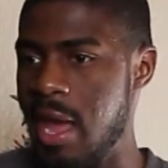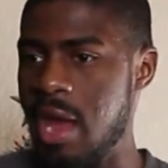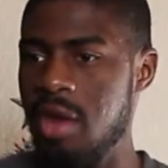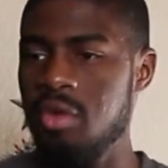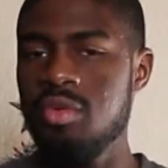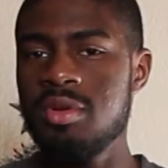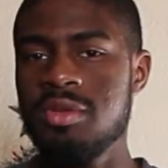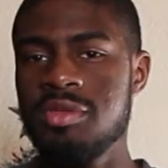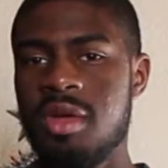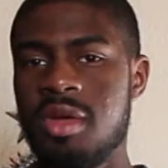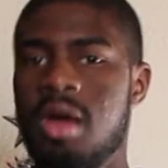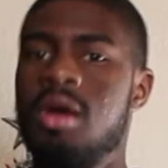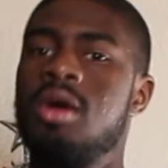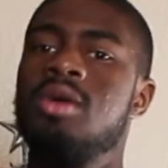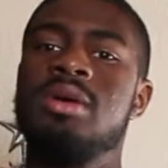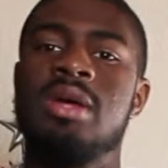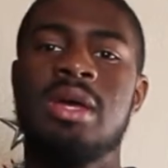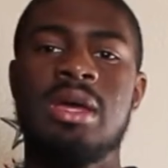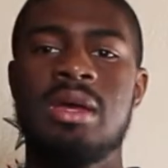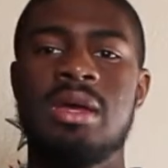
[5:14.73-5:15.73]
Everyone thought,
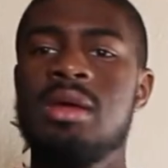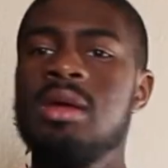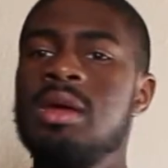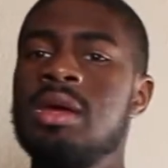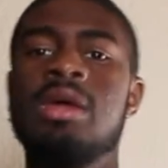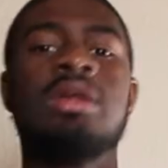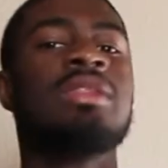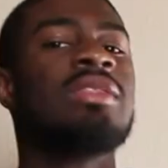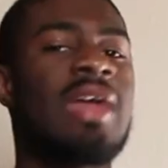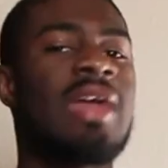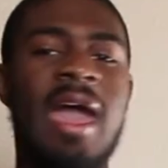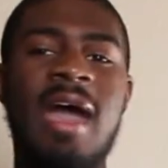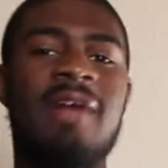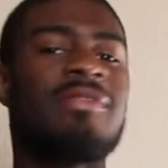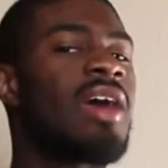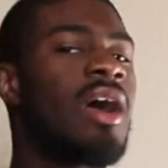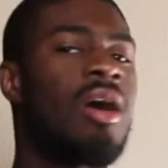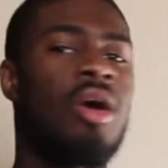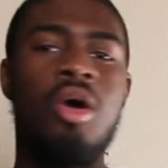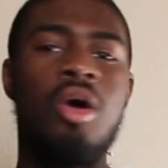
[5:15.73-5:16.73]
okay, they
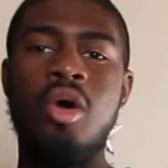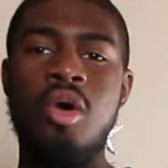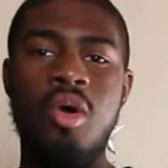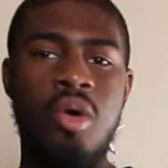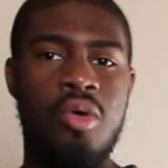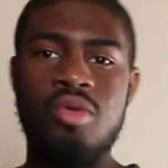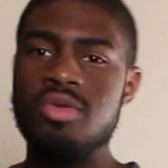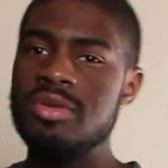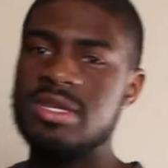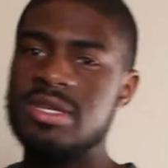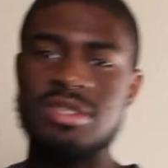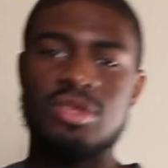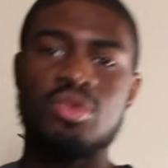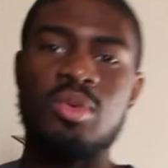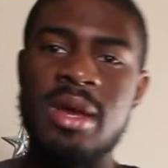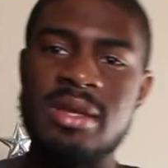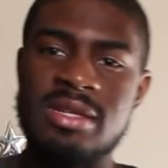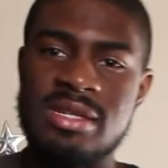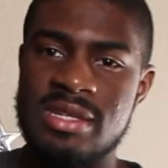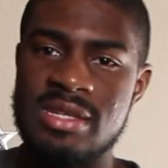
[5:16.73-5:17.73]
have that whole
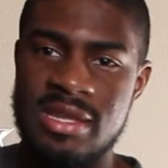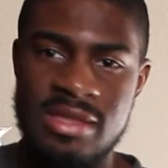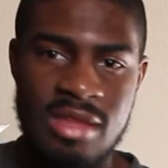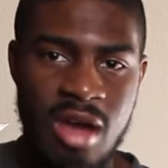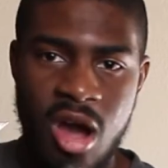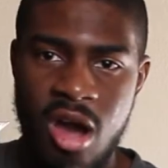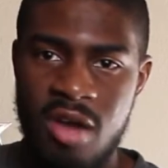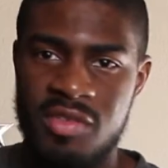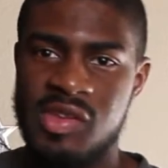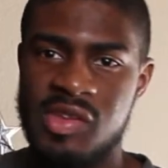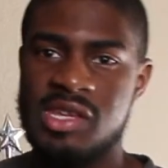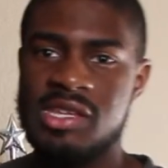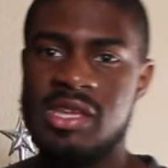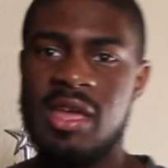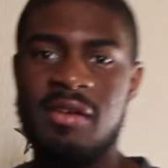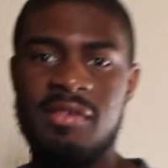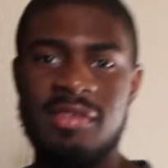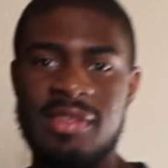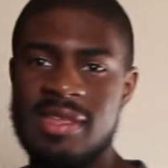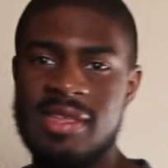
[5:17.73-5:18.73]
situation in the offseason,
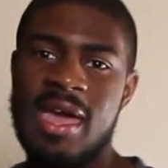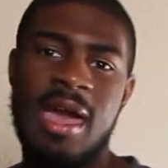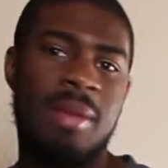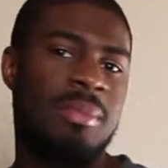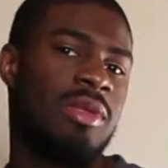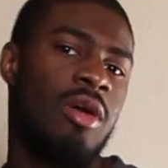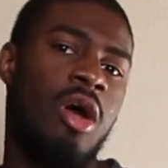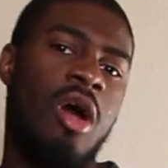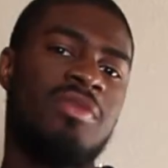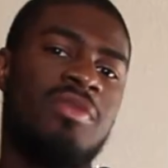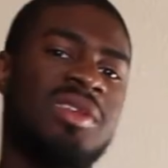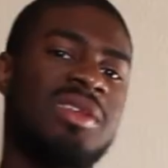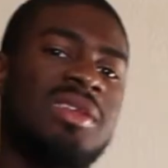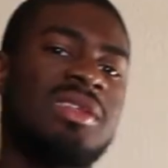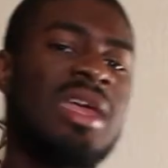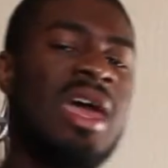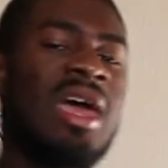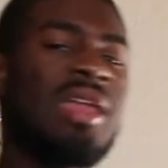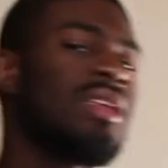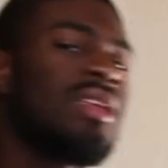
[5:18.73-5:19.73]
everything that happened in the
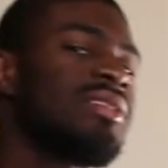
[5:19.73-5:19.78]
offseason.